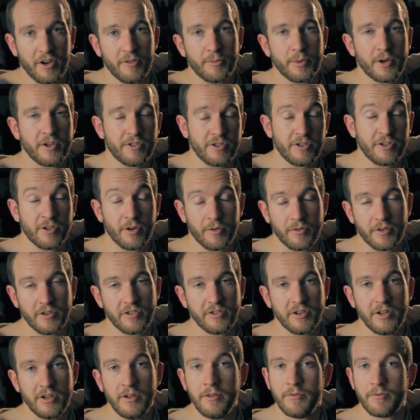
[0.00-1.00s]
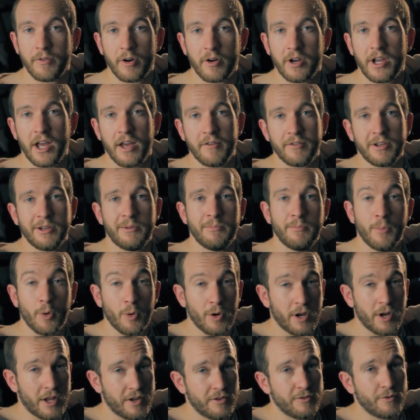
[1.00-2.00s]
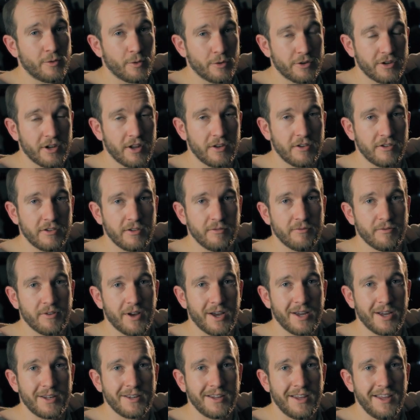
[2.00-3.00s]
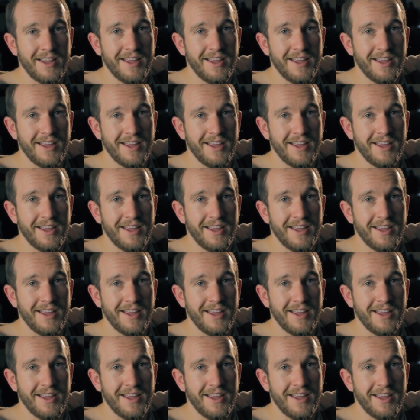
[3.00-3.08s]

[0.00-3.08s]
because it's obviously very heavy, more or less 4 tons in fact.